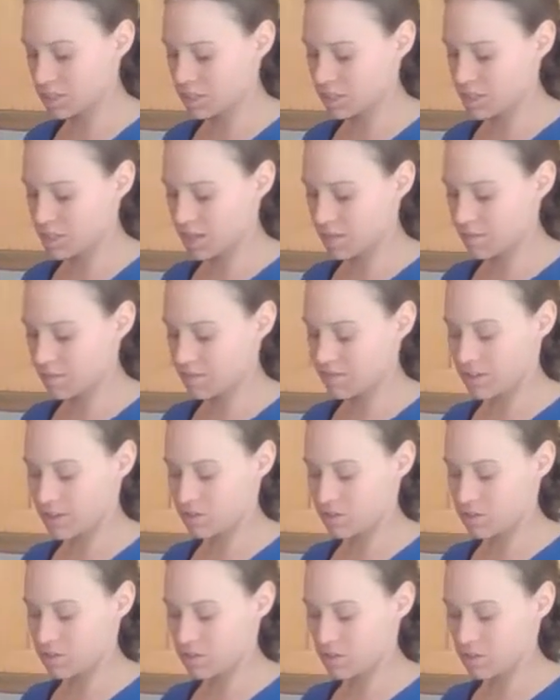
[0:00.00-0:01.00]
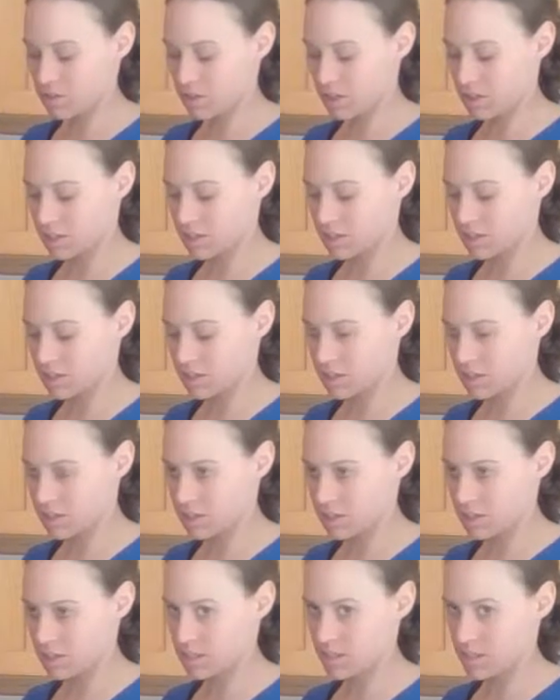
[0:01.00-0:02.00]
take my fingers and go like this
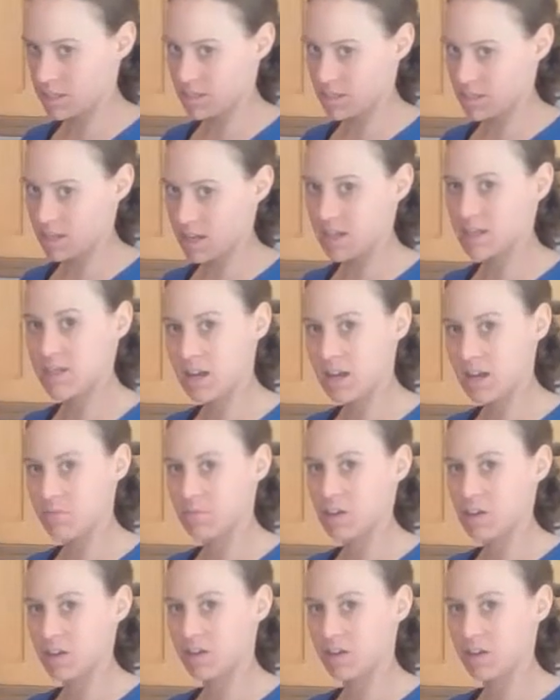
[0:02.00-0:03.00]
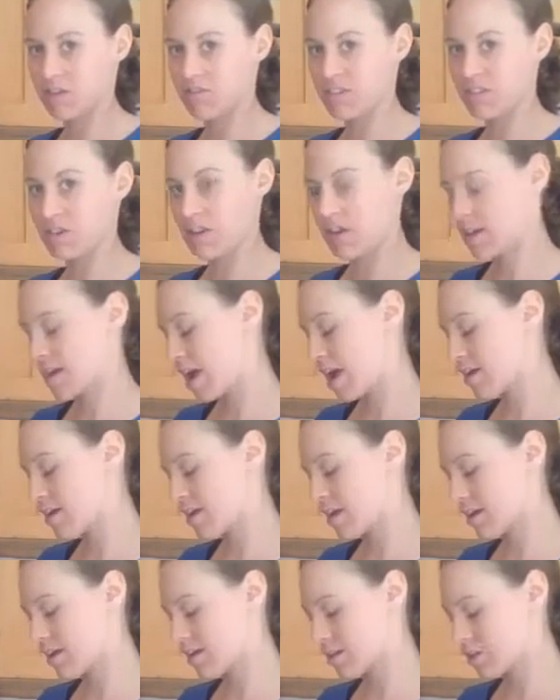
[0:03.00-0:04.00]
and see, because that's kind of what you're going to feel. And I
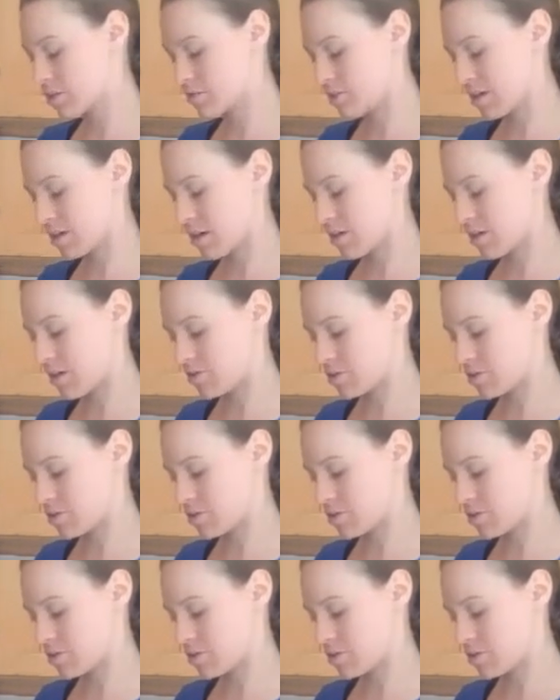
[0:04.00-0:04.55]
like this right now.